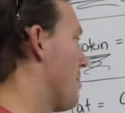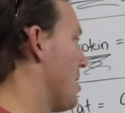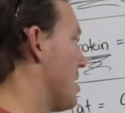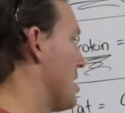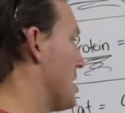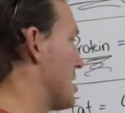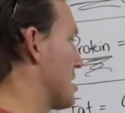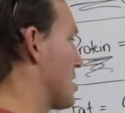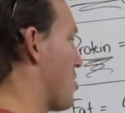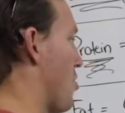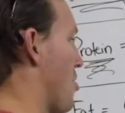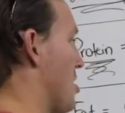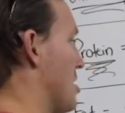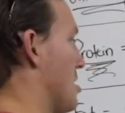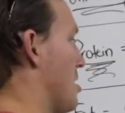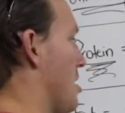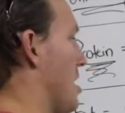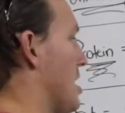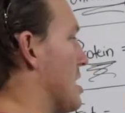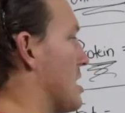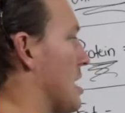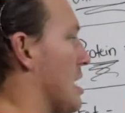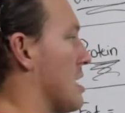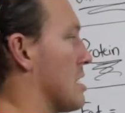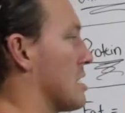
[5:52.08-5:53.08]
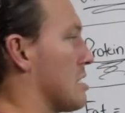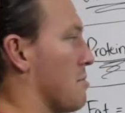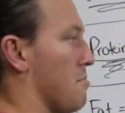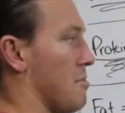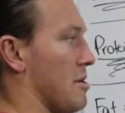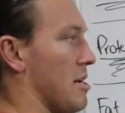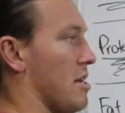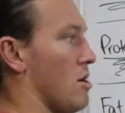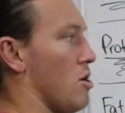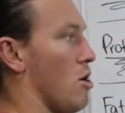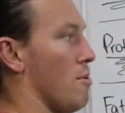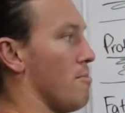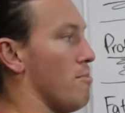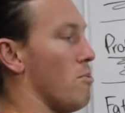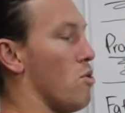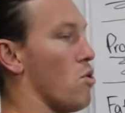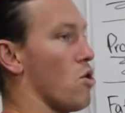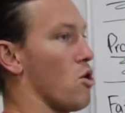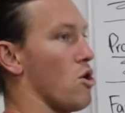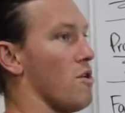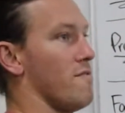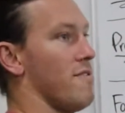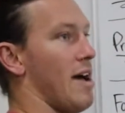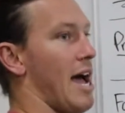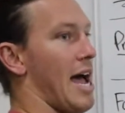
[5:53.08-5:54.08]
It's a bit
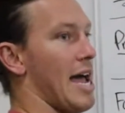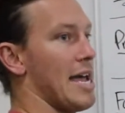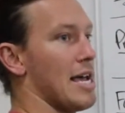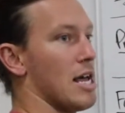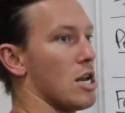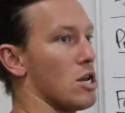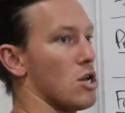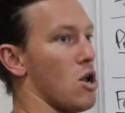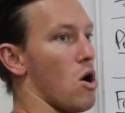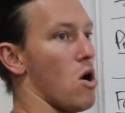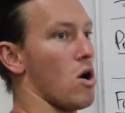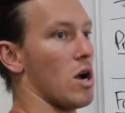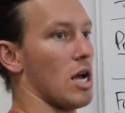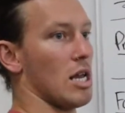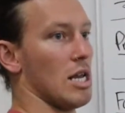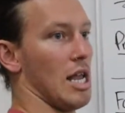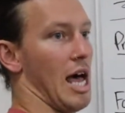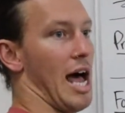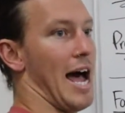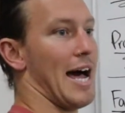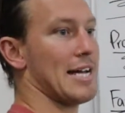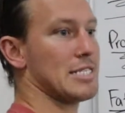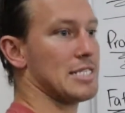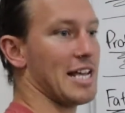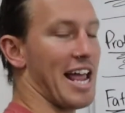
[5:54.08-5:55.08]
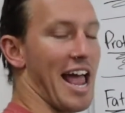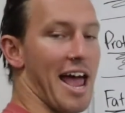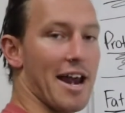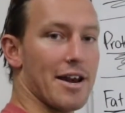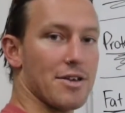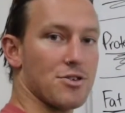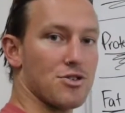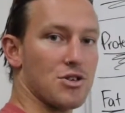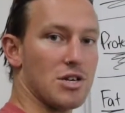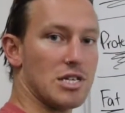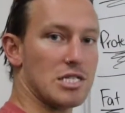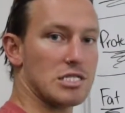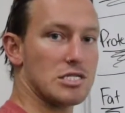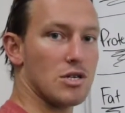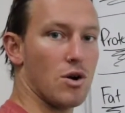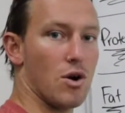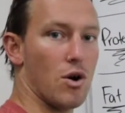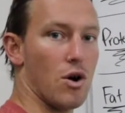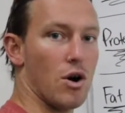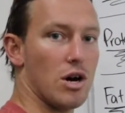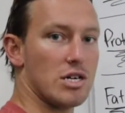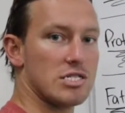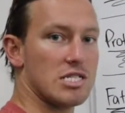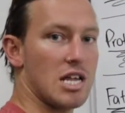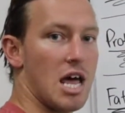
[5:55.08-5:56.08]
more of a longer lasting energy
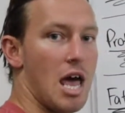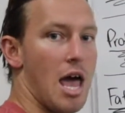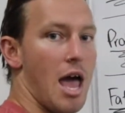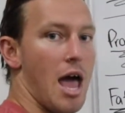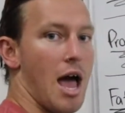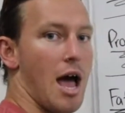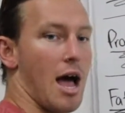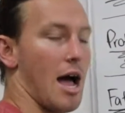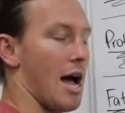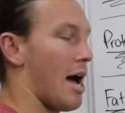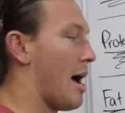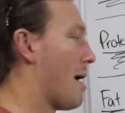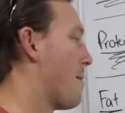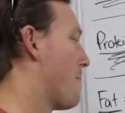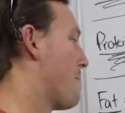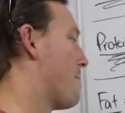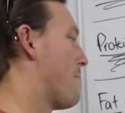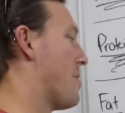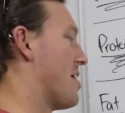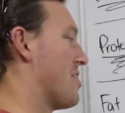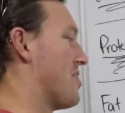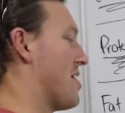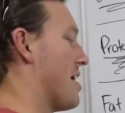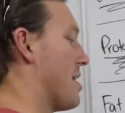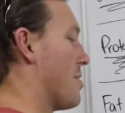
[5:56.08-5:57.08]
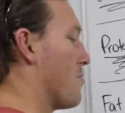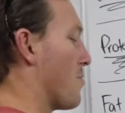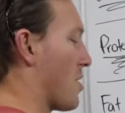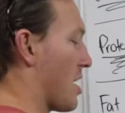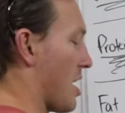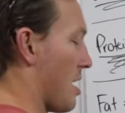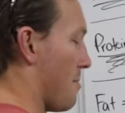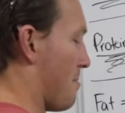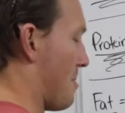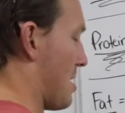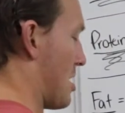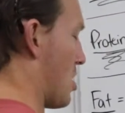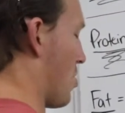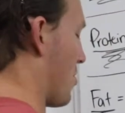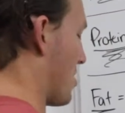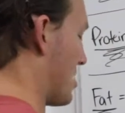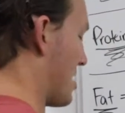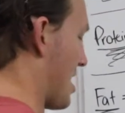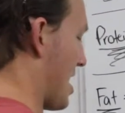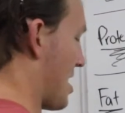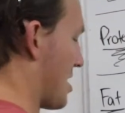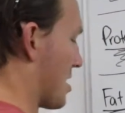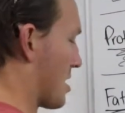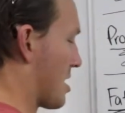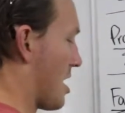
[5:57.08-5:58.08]
source, but then we're going to be going
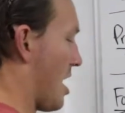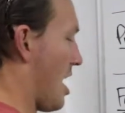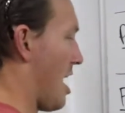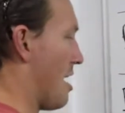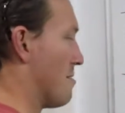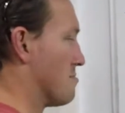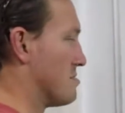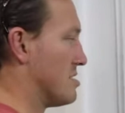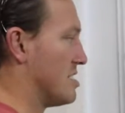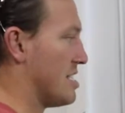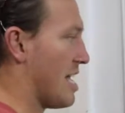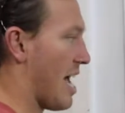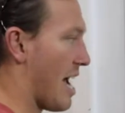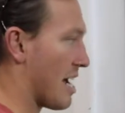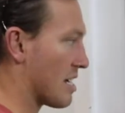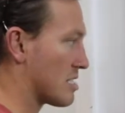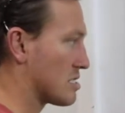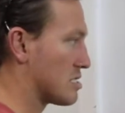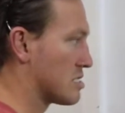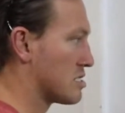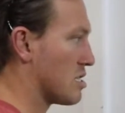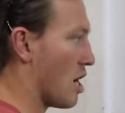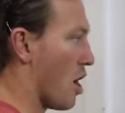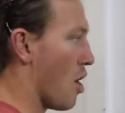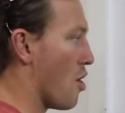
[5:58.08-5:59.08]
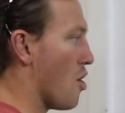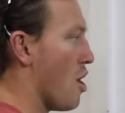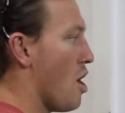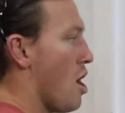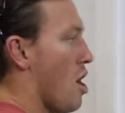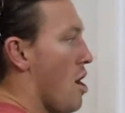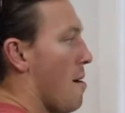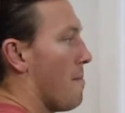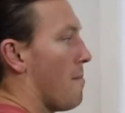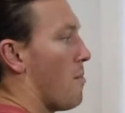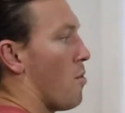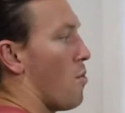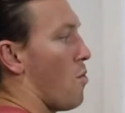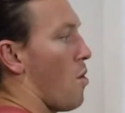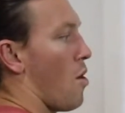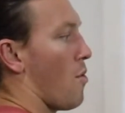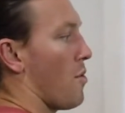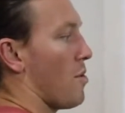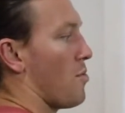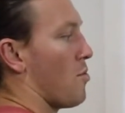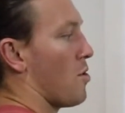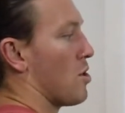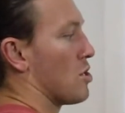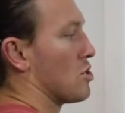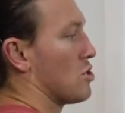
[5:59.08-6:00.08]
down to carbs next. So, but what
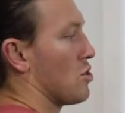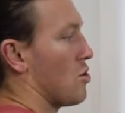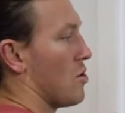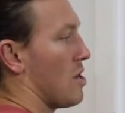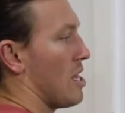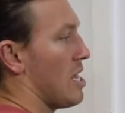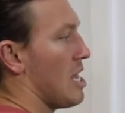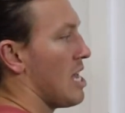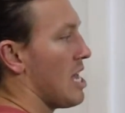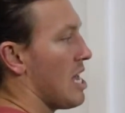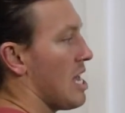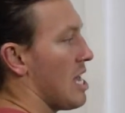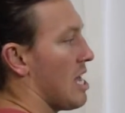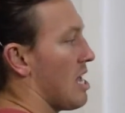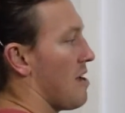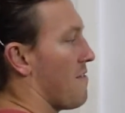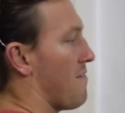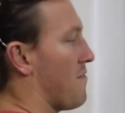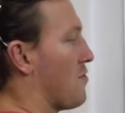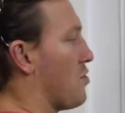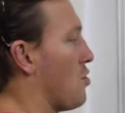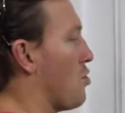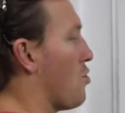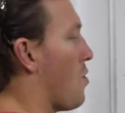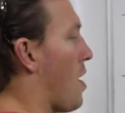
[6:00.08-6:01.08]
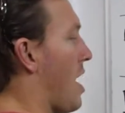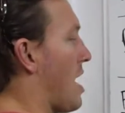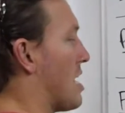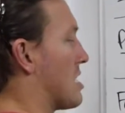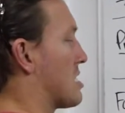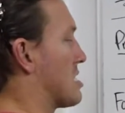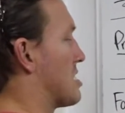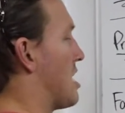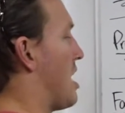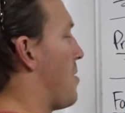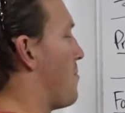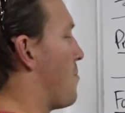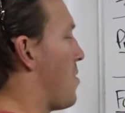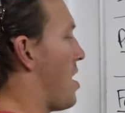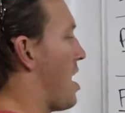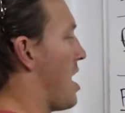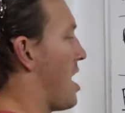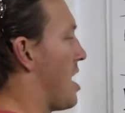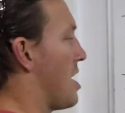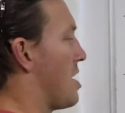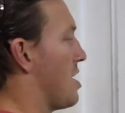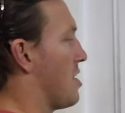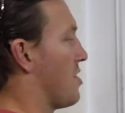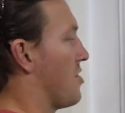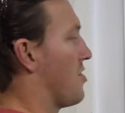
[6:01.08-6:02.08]
we want to do here, if you are
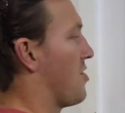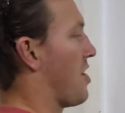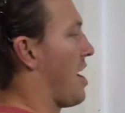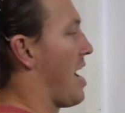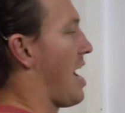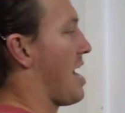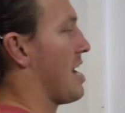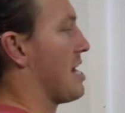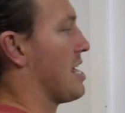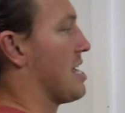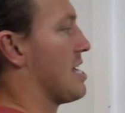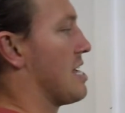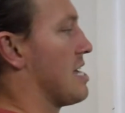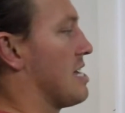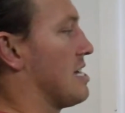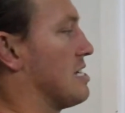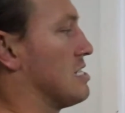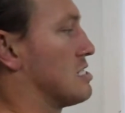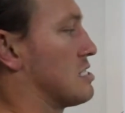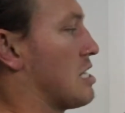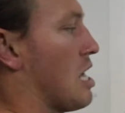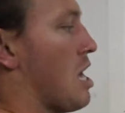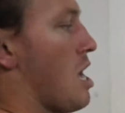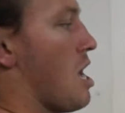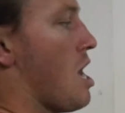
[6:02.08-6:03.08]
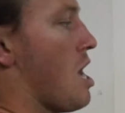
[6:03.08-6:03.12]
someone that is